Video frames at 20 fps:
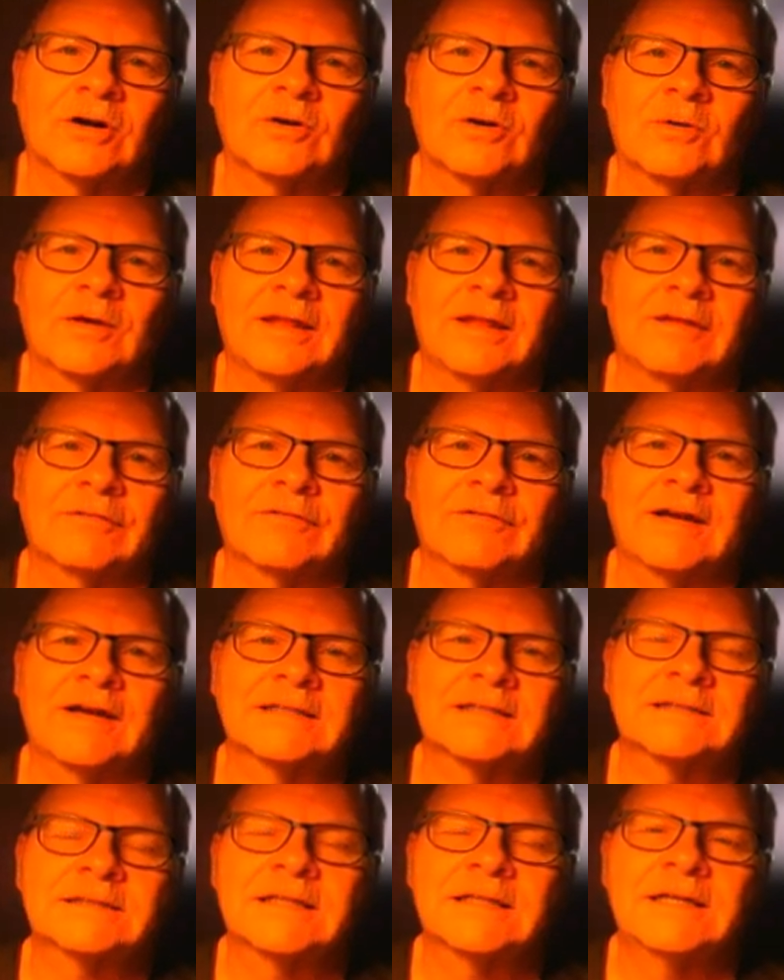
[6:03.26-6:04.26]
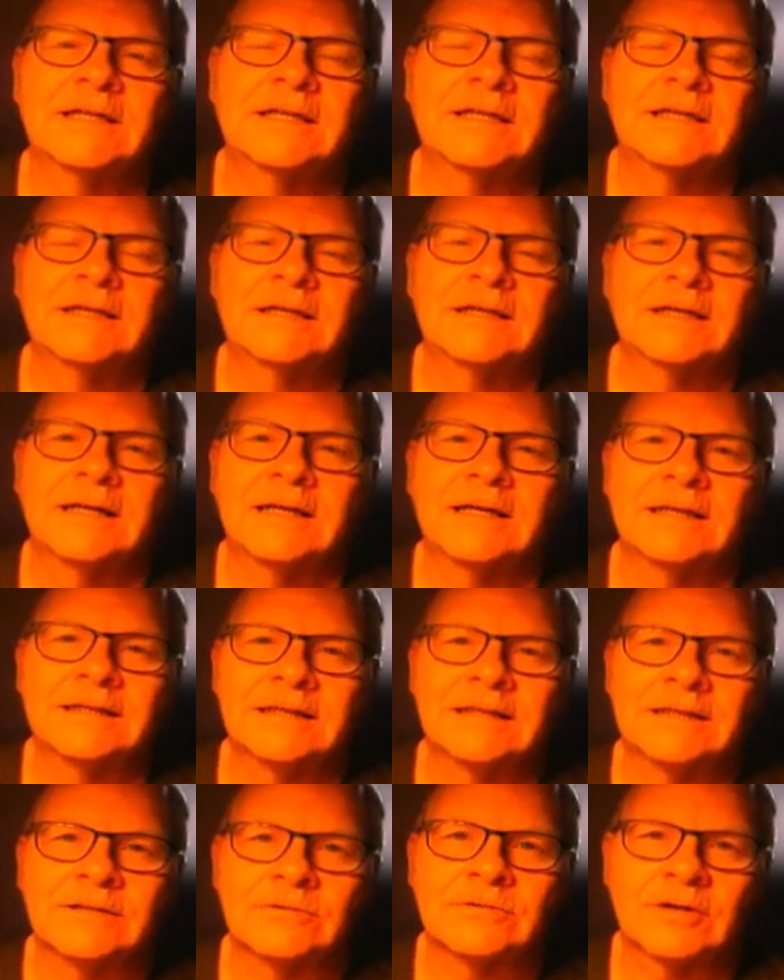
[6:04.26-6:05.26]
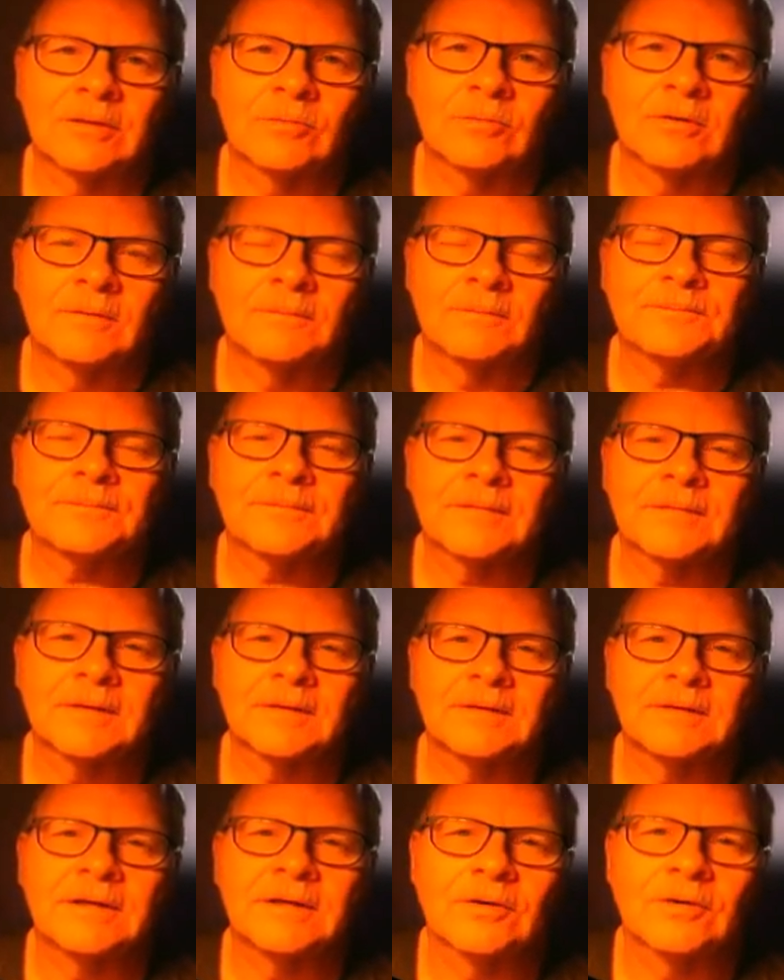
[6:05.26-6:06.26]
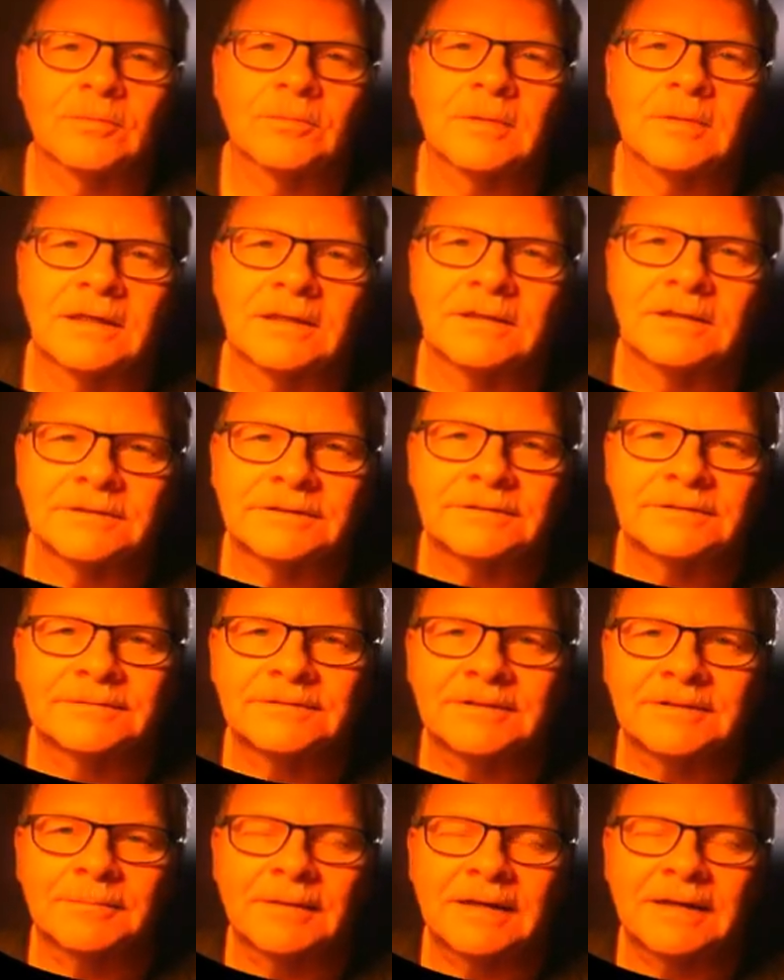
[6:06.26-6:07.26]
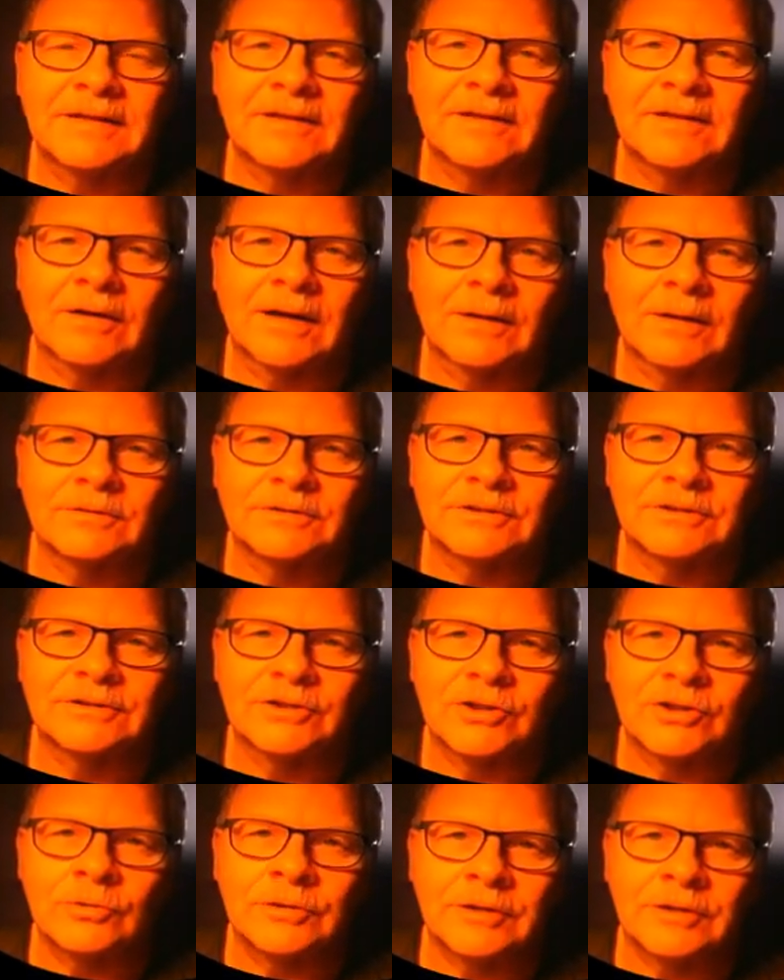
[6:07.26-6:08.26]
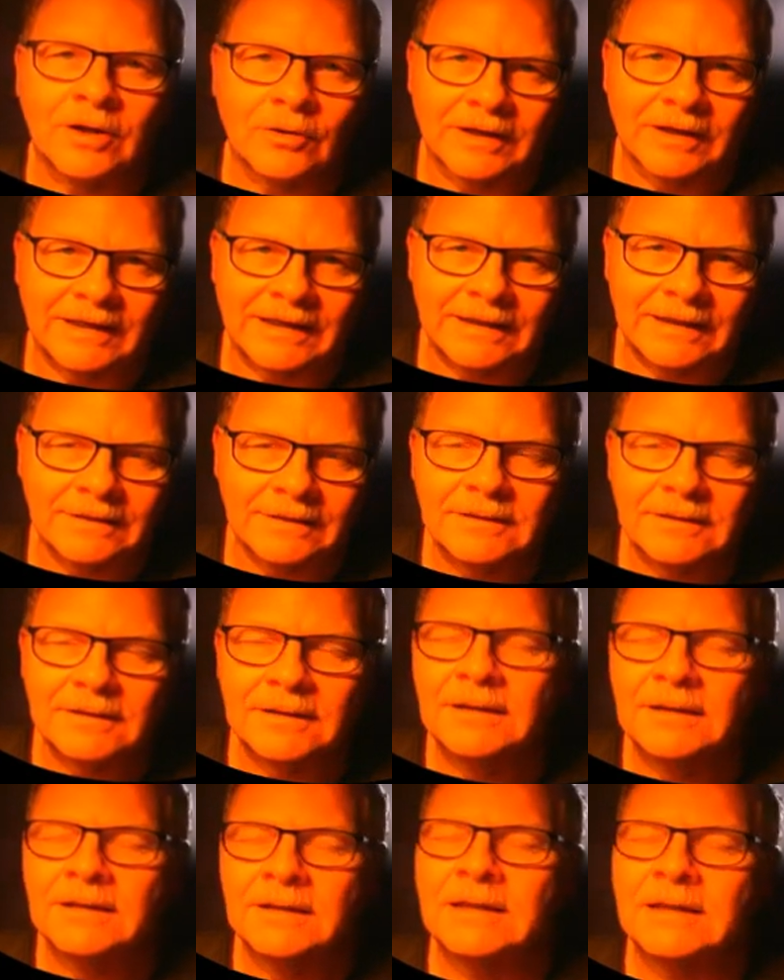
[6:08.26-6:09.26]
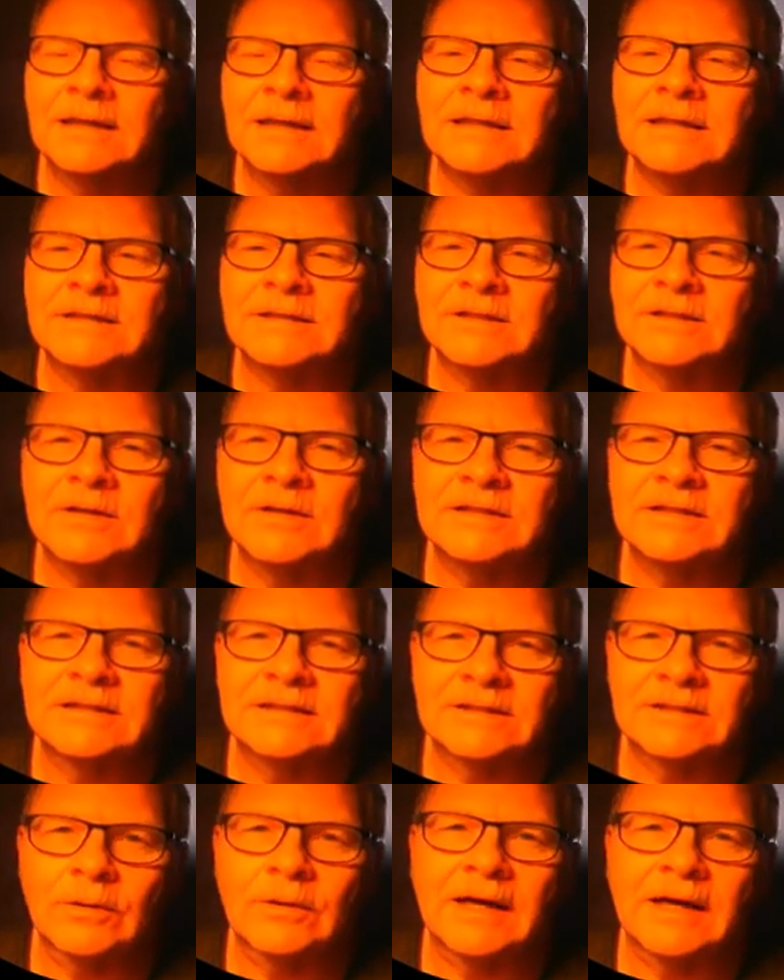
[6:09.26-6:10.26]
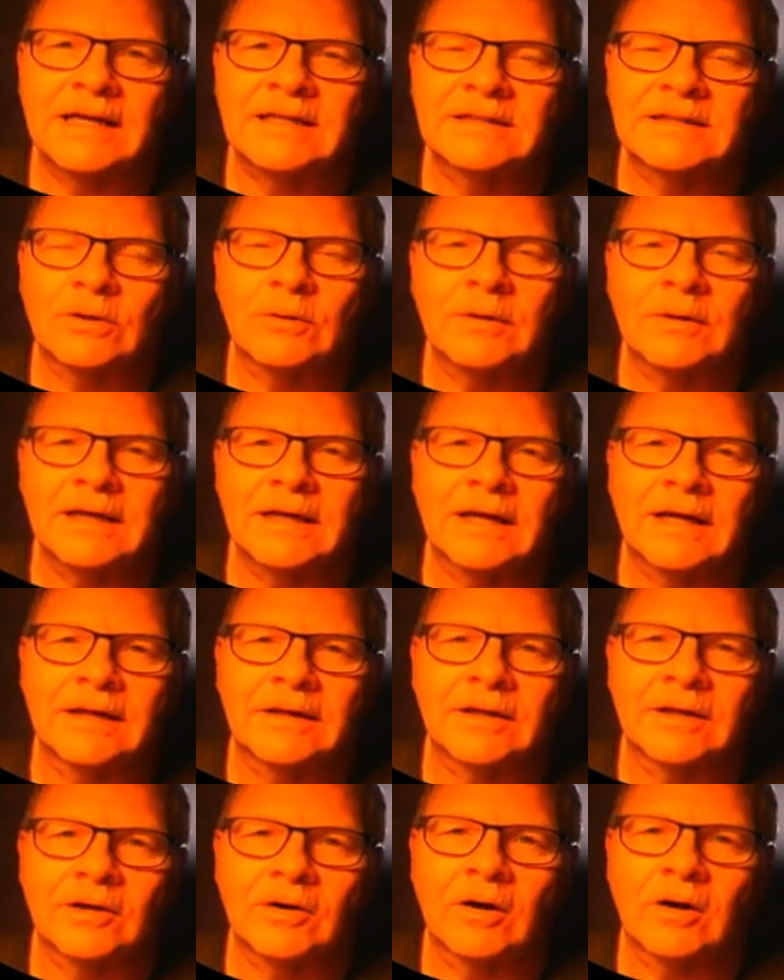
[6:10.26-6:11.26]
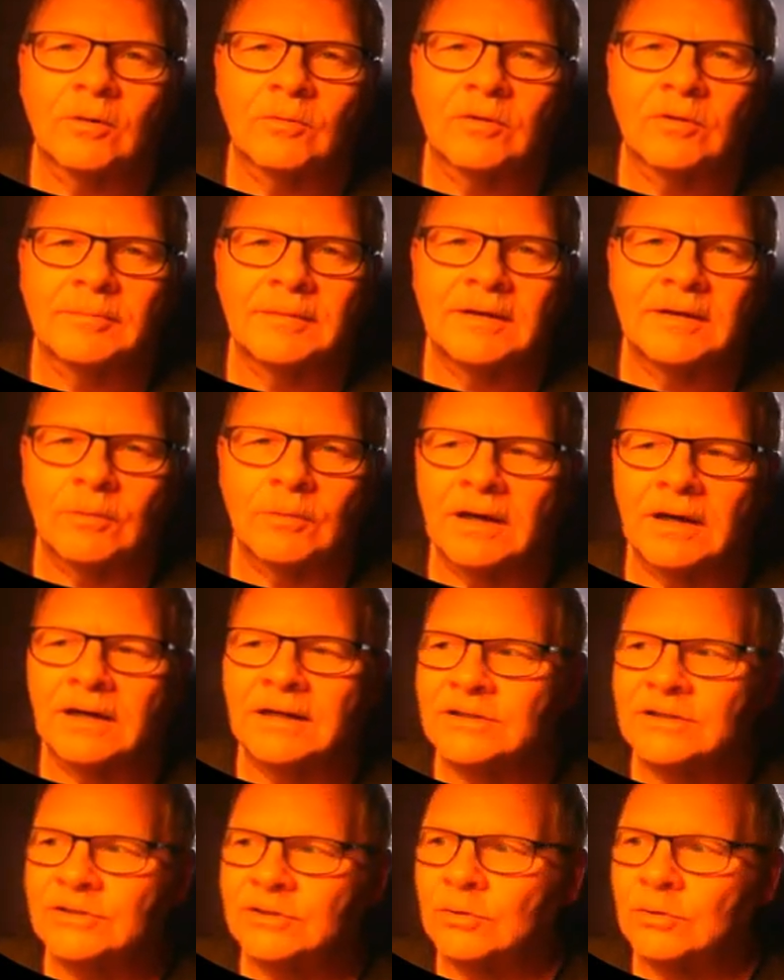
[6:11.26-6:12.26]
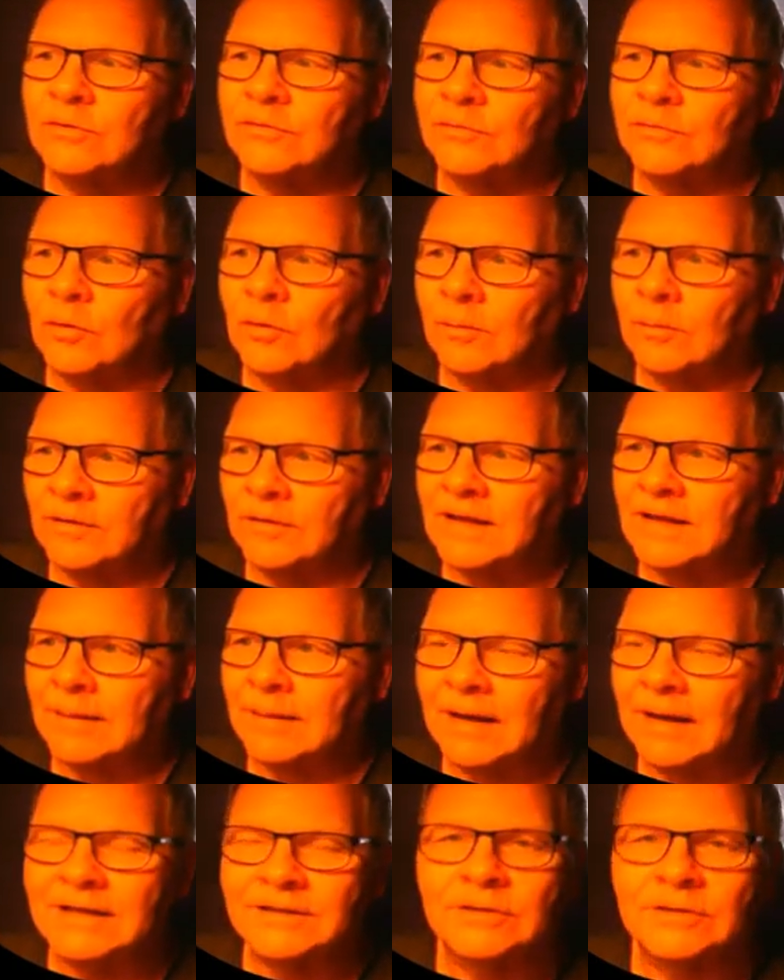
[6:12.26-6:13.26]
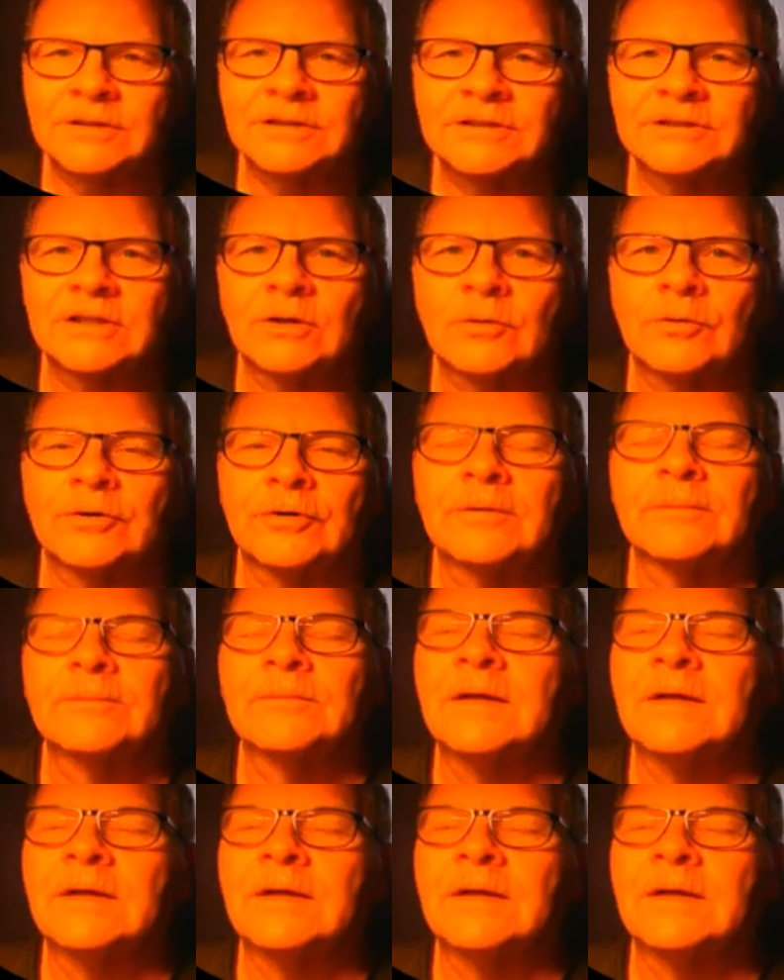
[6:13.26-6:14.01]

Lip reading: going that fast and get in trouble, you know, because somebody thought I was just coon-dogging it. And so he says, okay. So he got in the car with me wearing his uniform with that patch on his shoulder,